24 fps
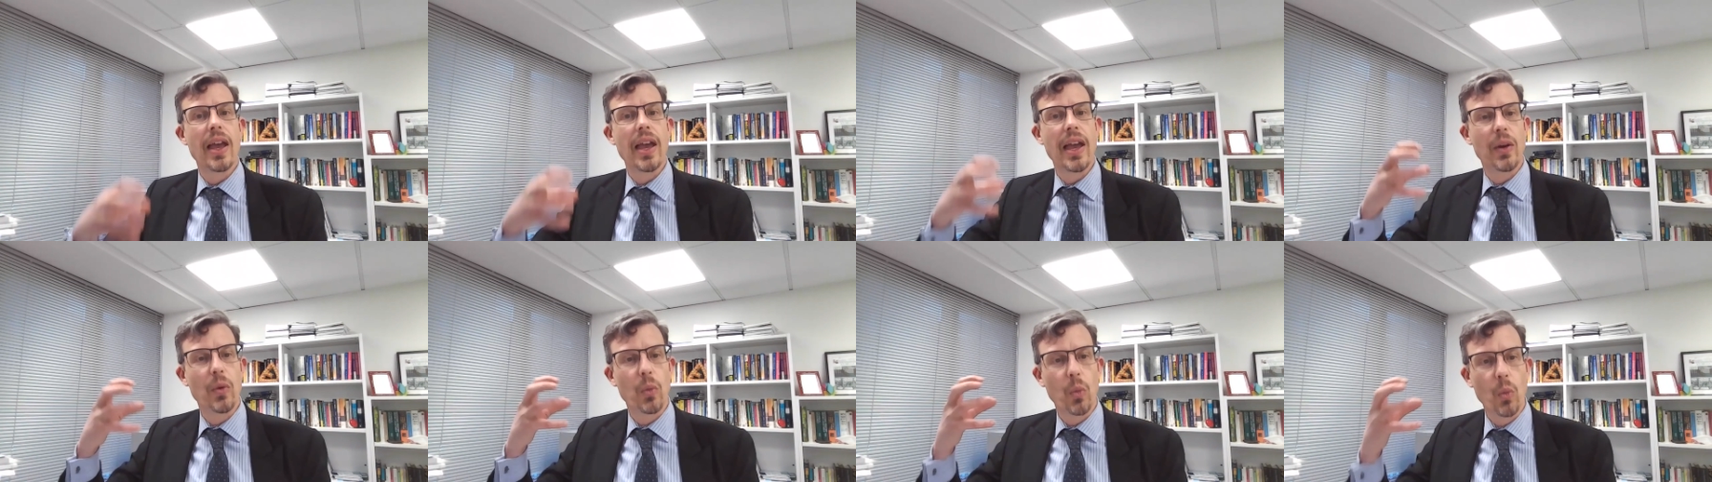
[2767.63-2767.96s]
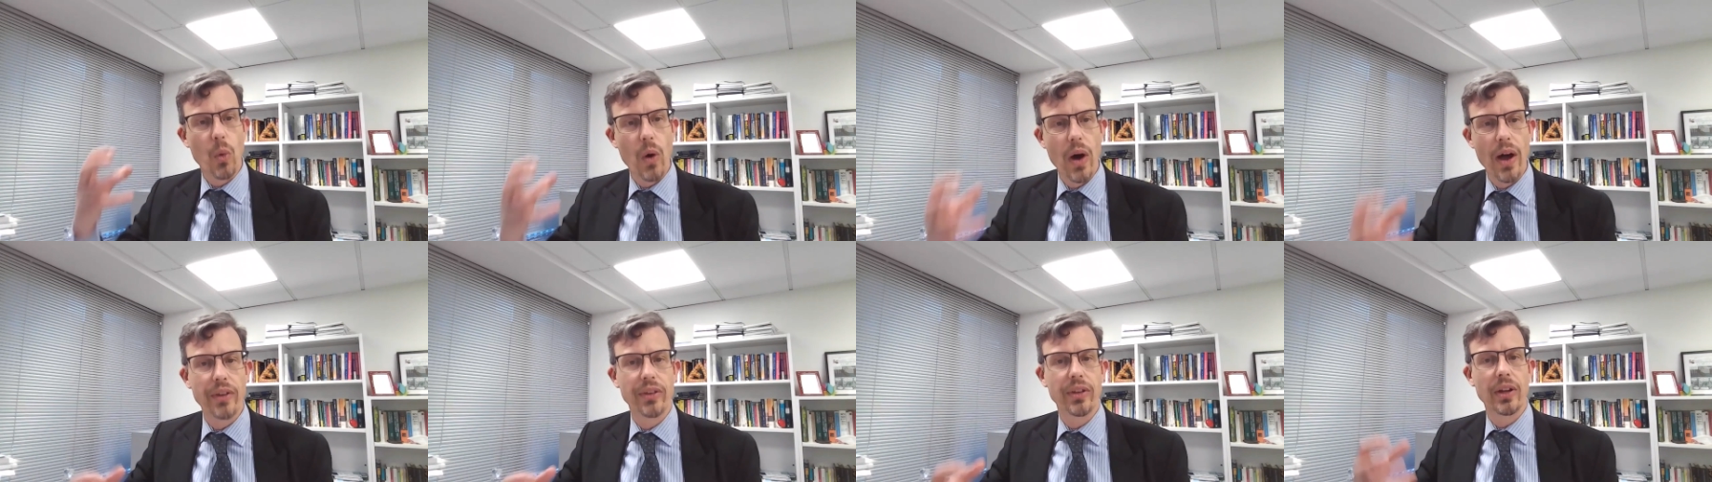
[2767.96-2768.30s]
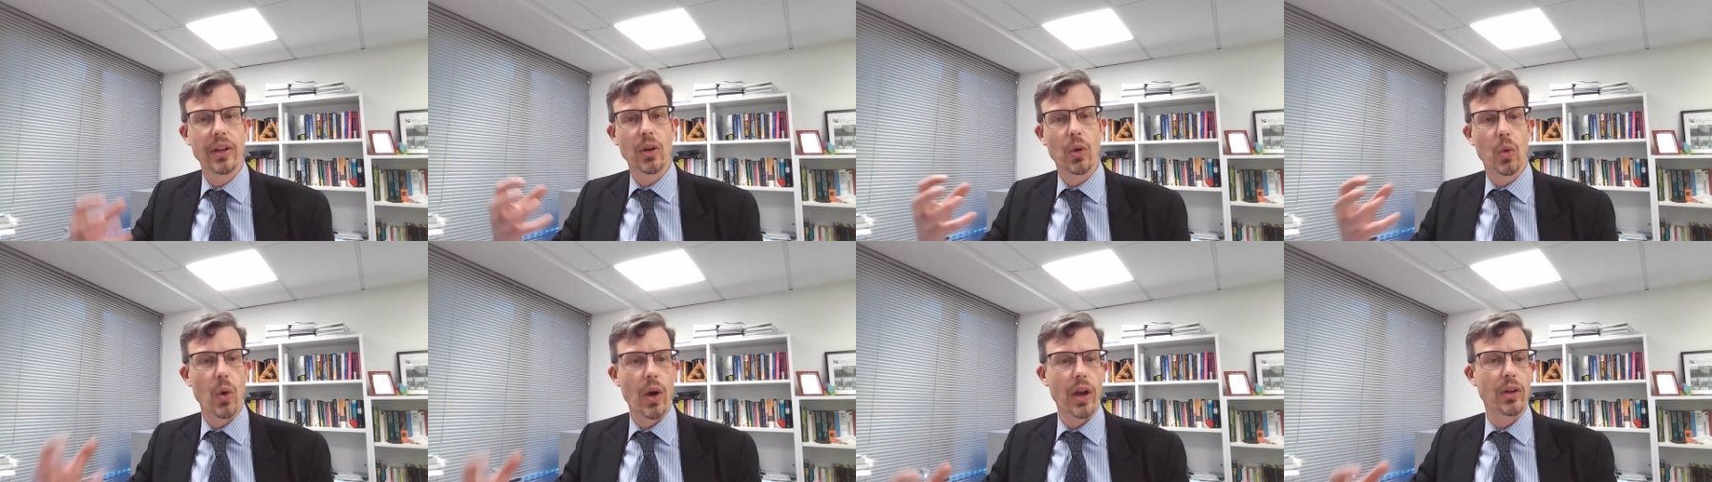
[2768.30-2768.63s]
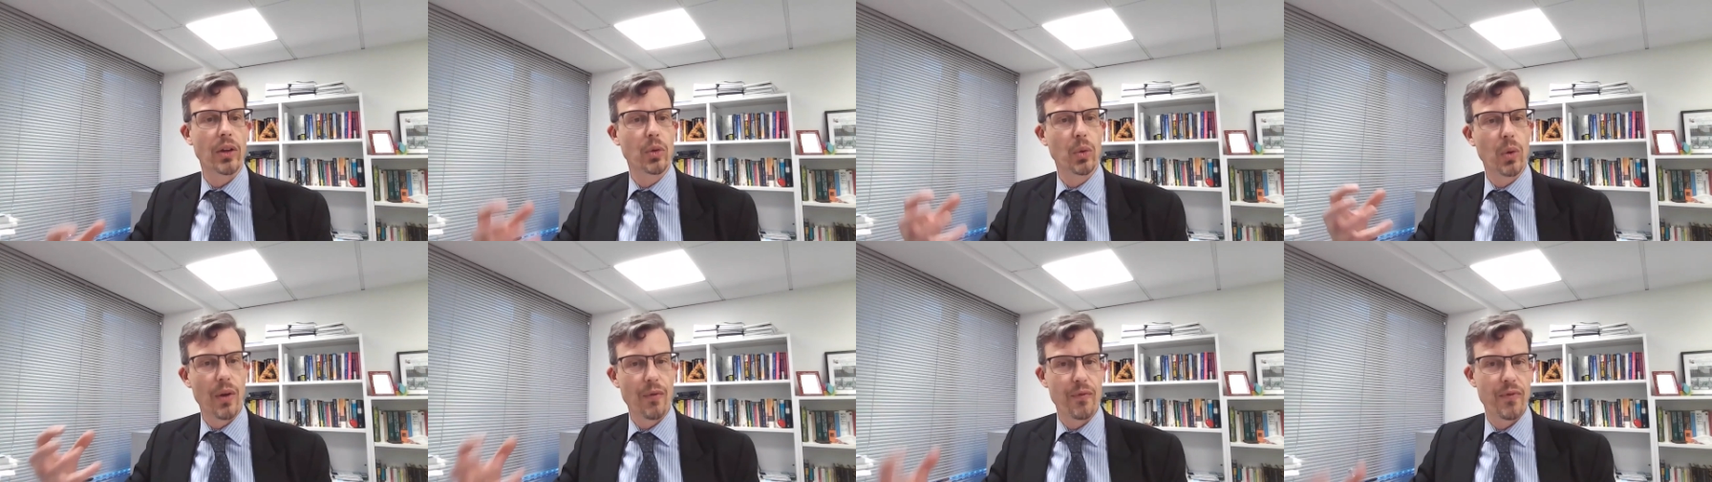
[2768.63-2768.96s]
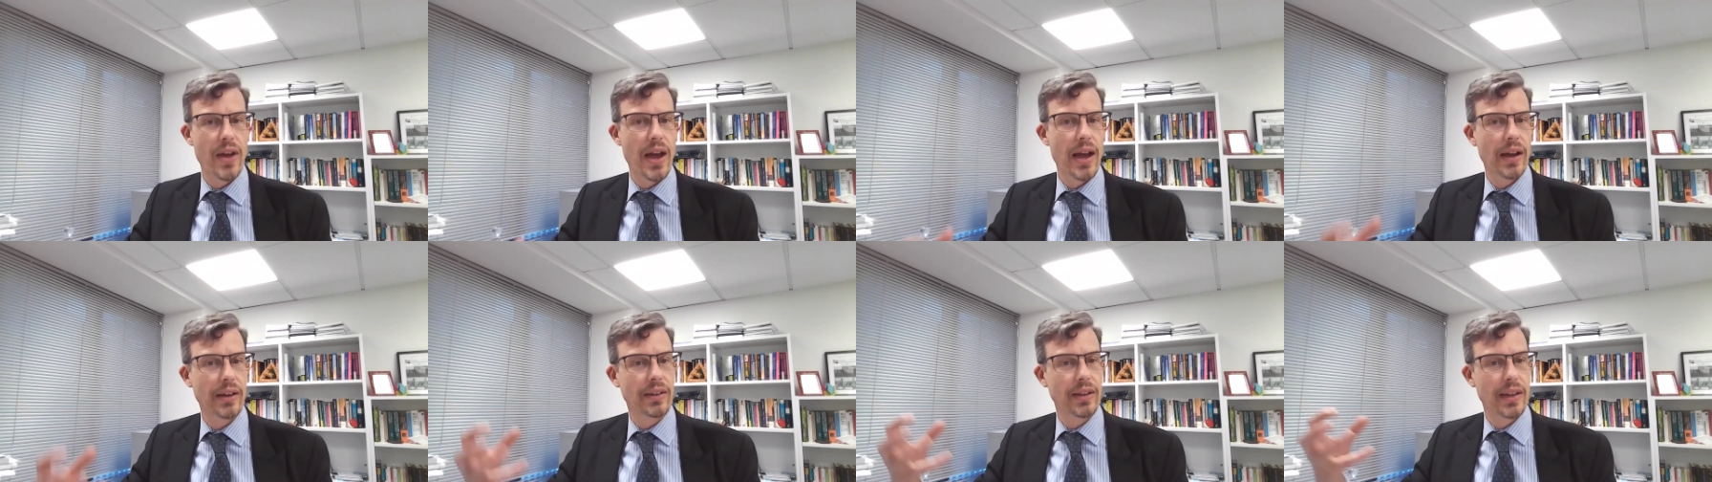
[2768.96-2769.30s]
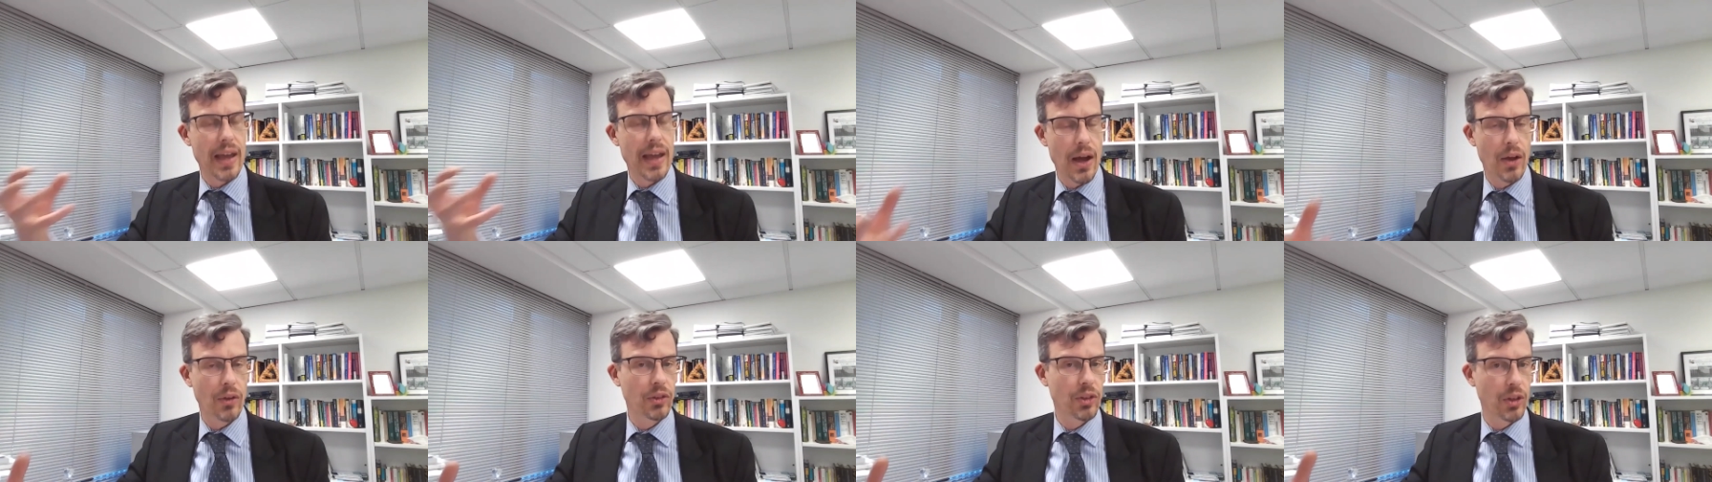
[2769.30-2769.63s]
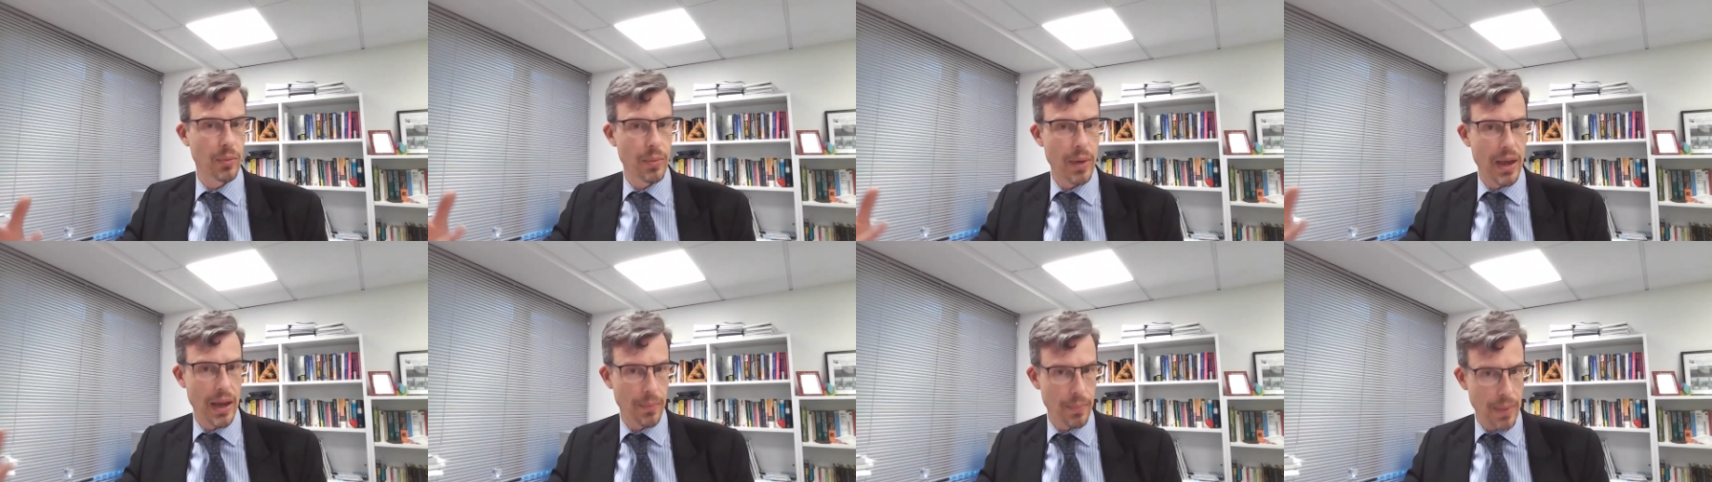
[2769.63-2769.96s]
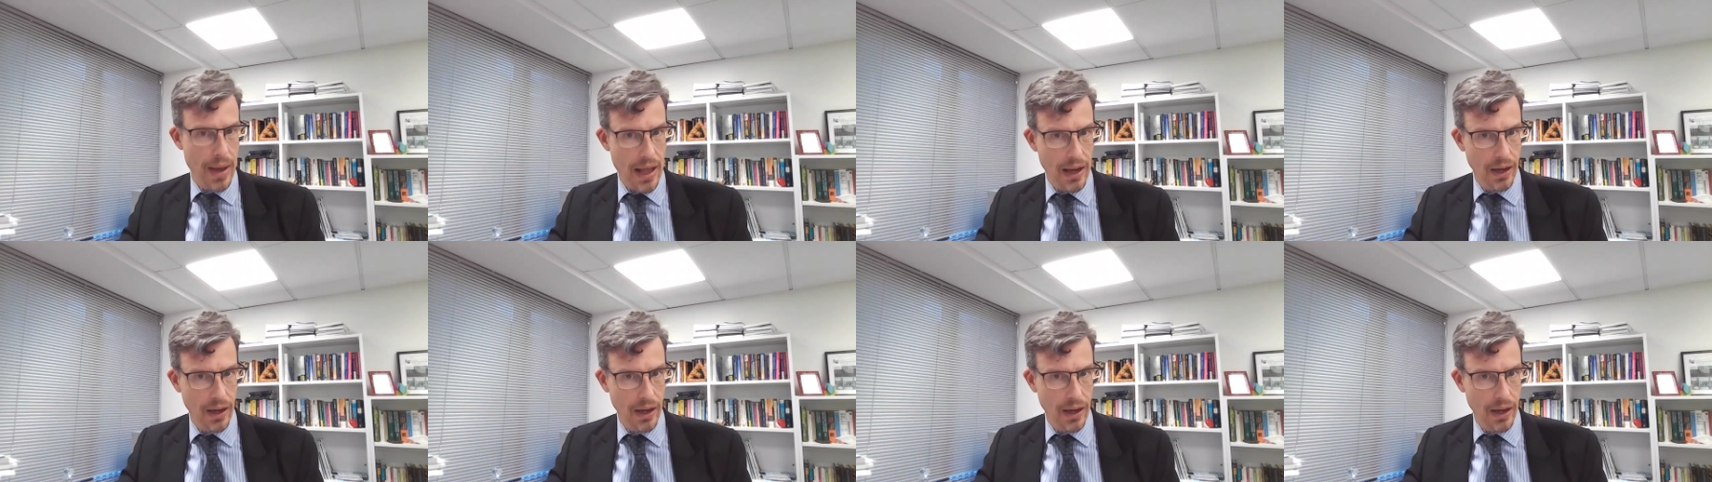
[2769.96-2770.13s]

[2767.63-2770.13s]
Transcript: it wasn't going to affect council main